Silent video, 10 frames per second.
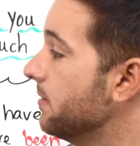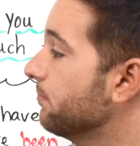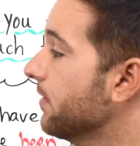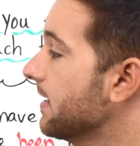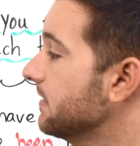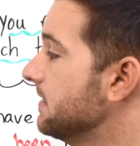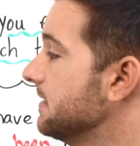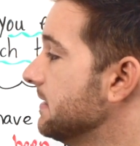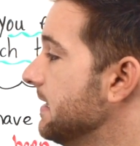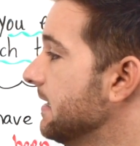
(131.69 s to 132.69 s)
been
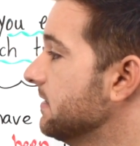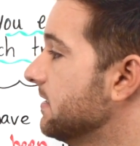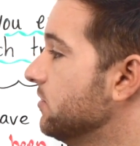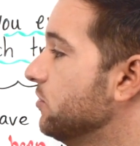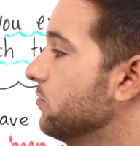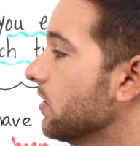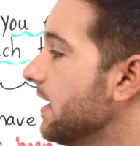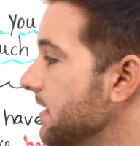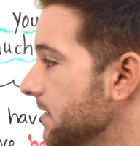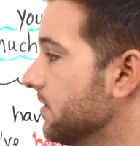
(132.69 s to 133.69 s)
practicing dance since you were
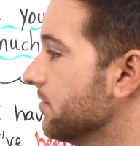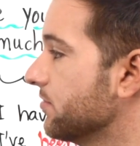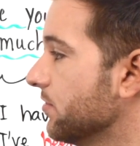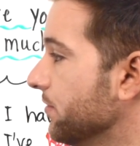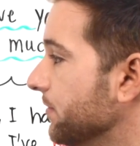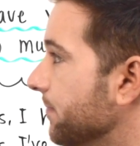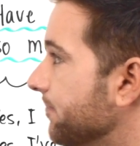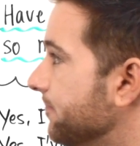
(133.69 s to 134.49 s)
8 years old.